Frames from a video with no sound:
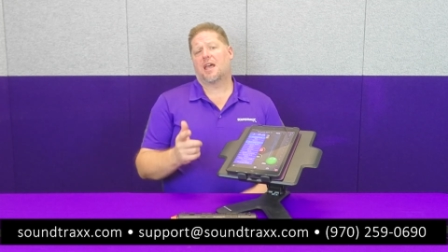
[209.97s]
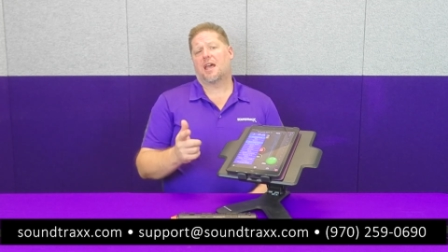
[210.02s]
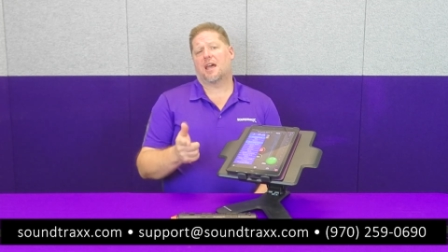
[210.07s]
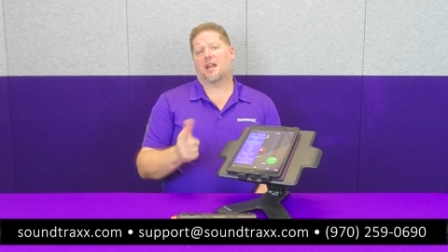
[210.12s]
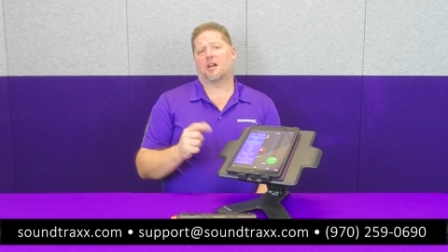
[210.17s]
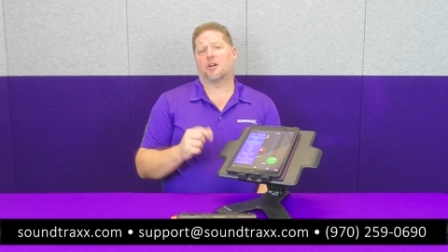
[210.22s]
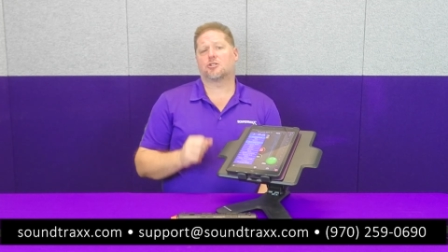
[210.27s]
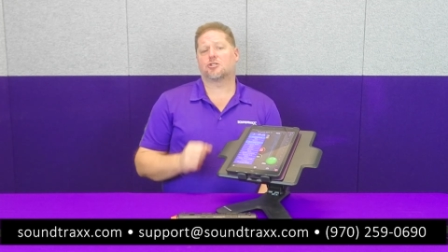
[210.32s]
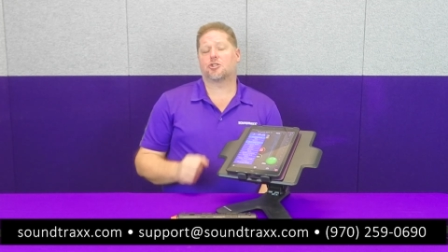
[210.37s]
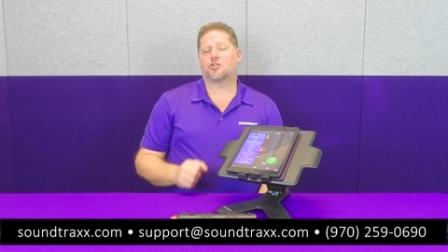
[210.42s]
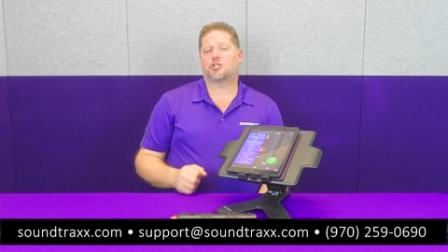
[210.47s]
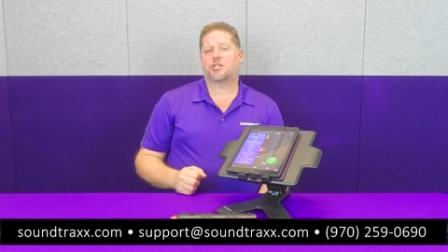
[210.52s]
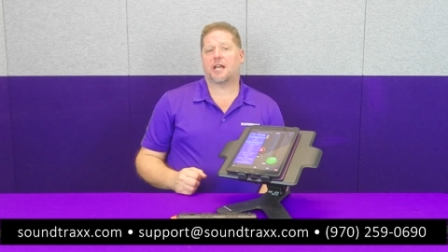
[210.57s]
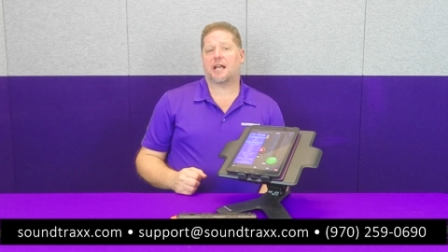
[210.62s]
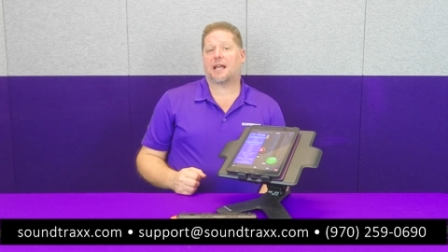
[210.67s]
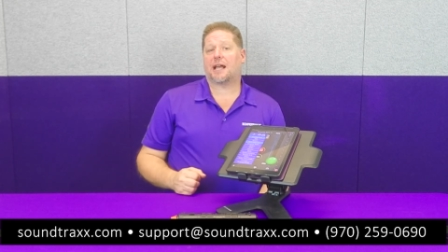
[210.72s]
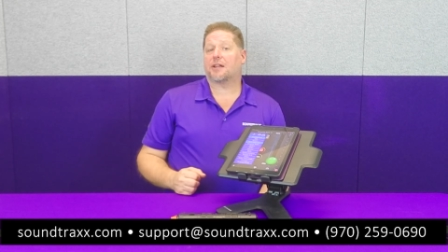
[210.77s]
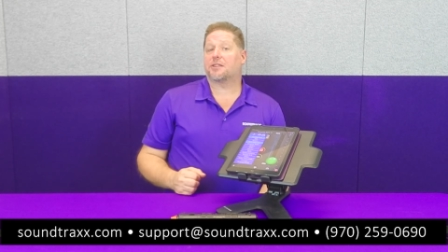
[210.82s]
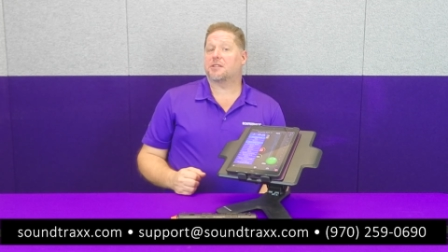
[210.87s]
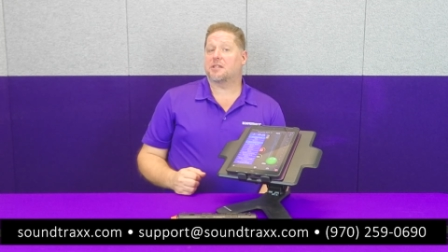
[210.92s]
and also
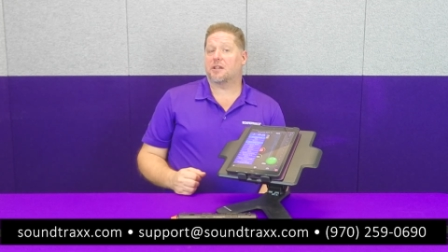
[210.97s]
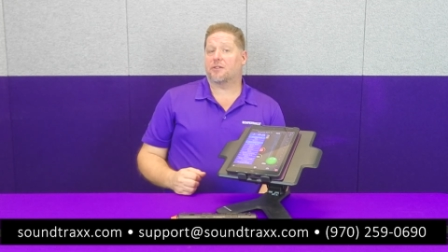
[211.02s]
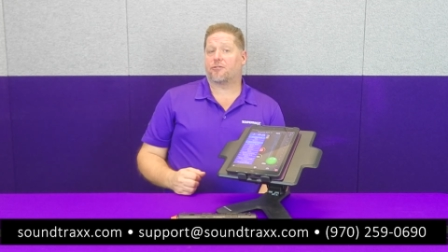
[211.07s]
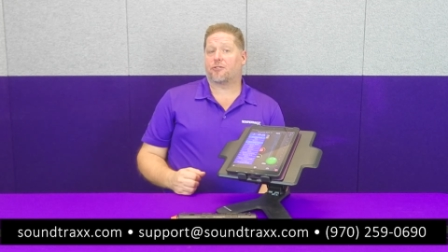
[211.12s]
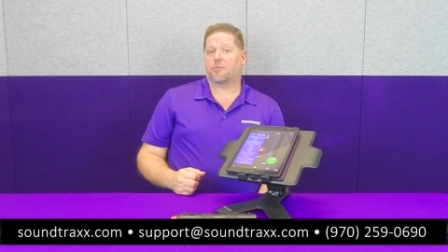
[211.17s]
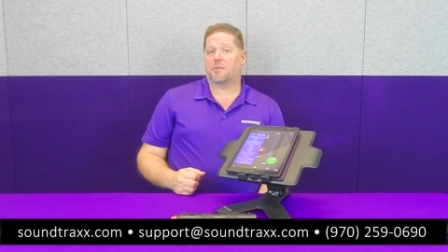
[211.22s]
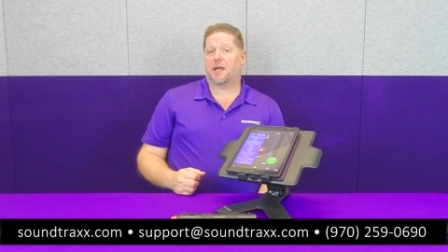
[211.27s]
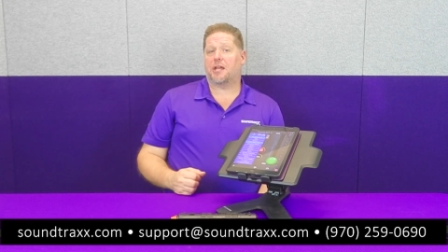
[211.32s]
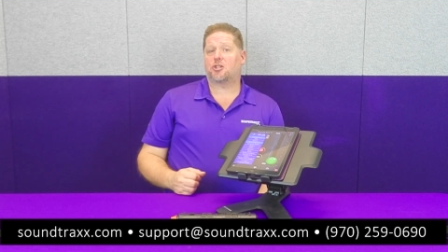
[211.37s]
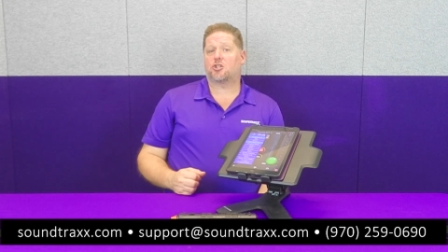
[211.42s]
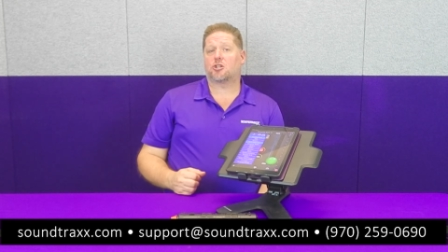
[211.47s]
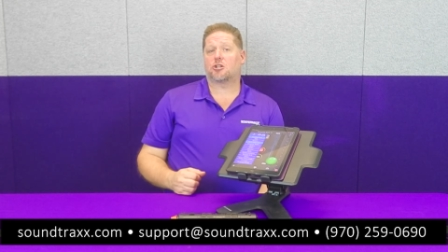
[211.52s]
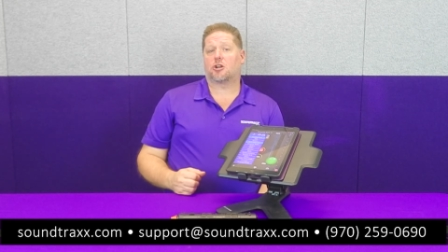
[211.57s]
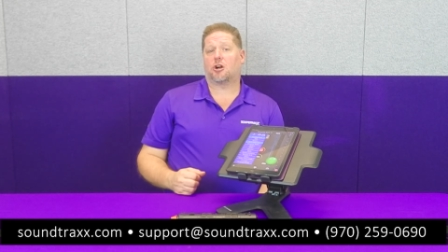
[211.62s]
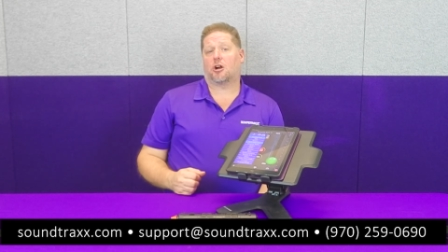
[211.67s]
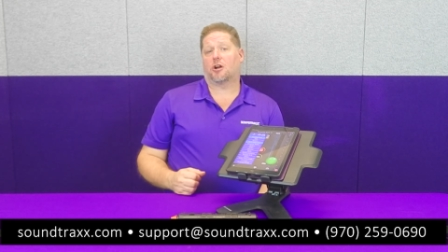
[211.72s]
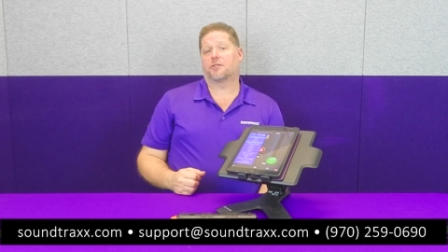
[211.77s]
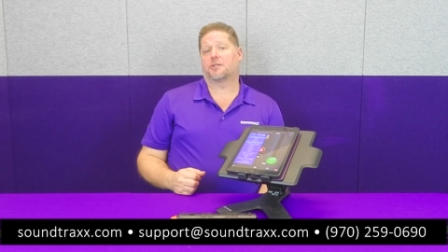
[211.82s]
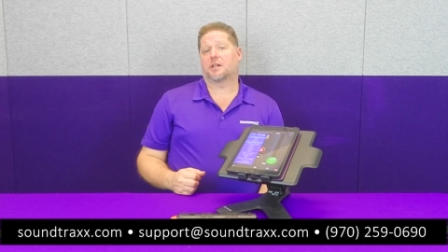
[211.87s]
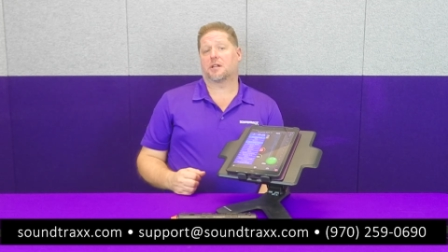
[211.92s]
check out the information
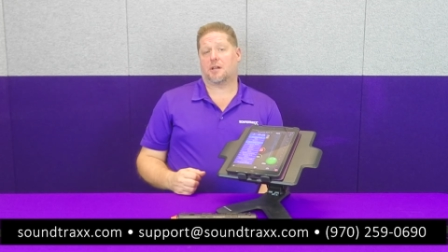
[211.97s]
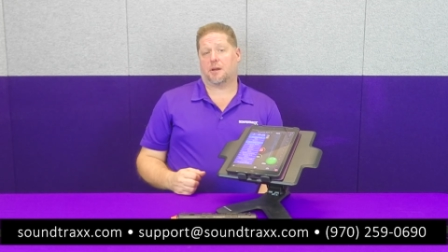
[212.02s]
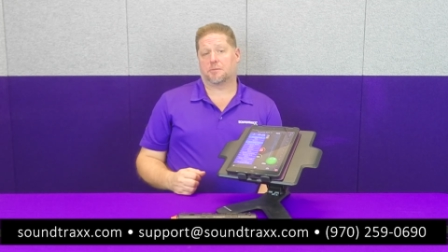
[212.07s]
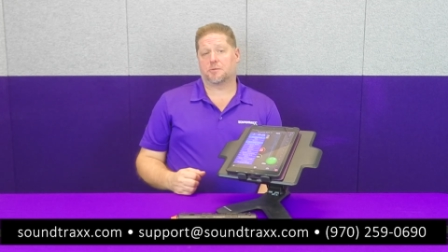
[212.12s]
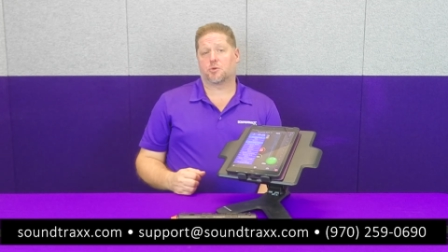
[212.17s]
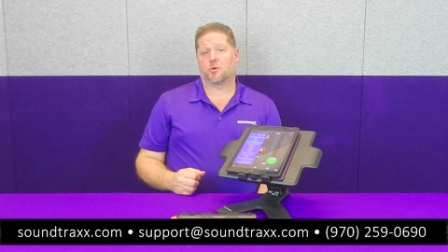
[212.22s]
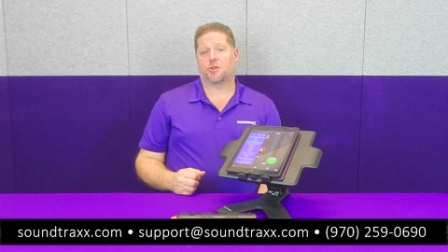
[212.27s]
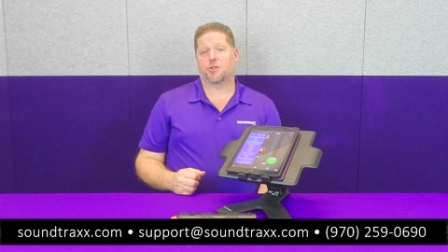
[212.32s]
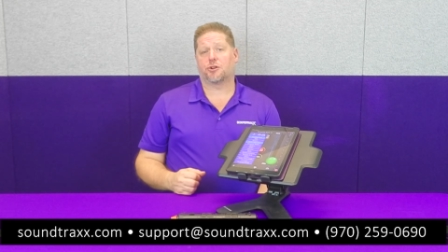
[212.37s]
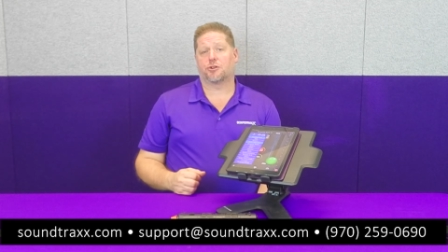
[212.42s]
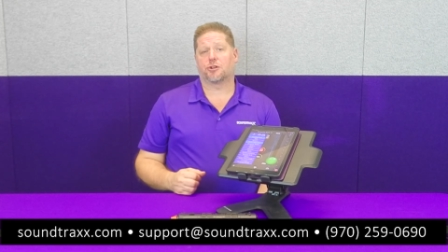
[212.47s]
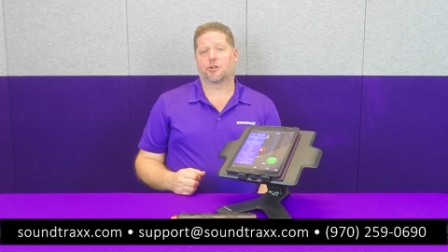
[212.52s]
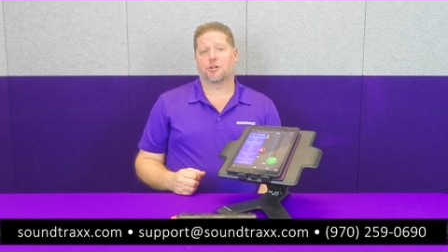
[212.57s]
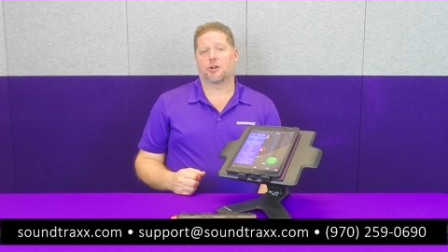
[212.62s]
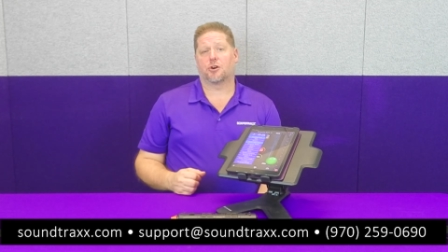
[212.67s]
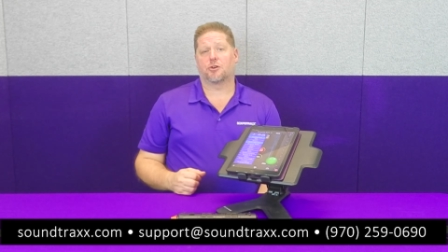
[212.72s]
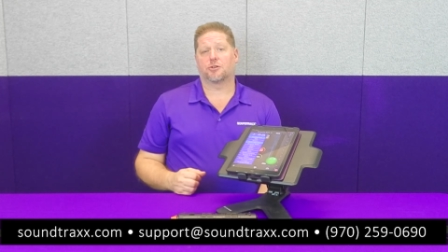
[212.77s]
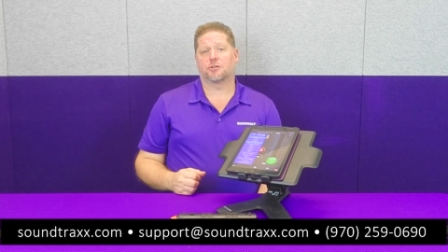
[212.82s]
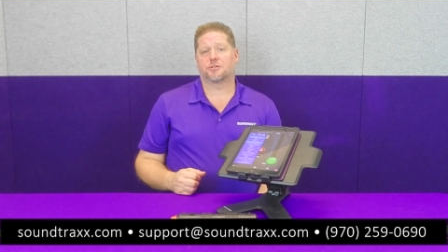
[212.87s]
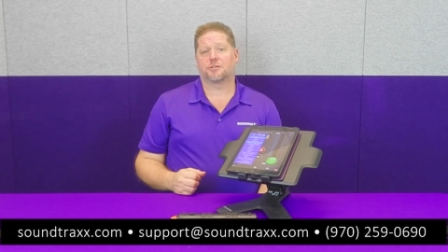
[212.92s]
card that comes with your
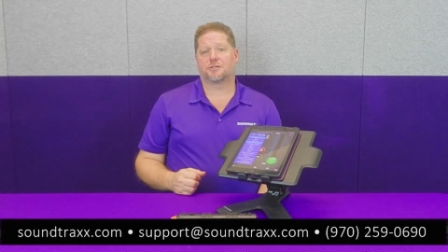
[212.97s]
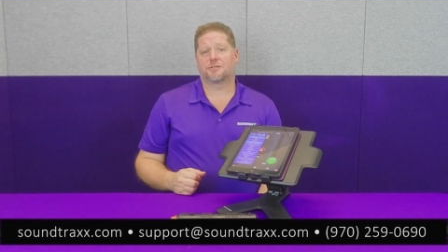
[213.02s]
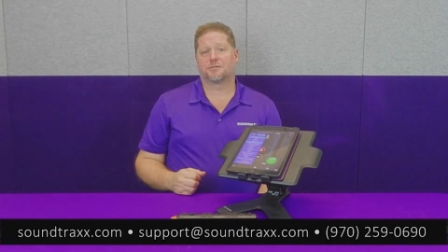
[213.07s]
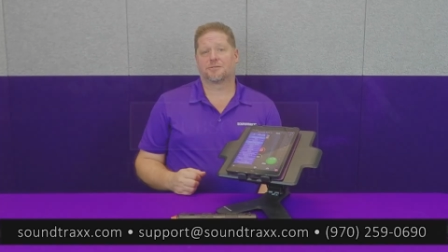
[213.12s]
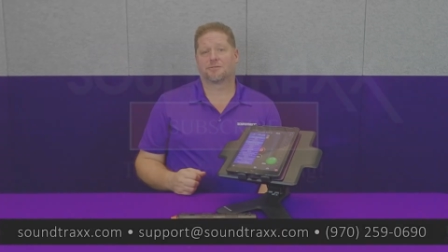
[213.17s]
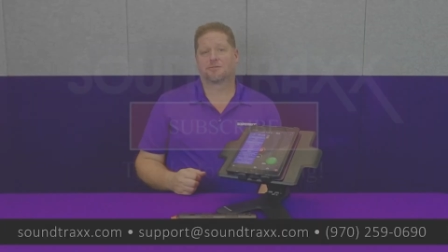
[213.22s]
decoders.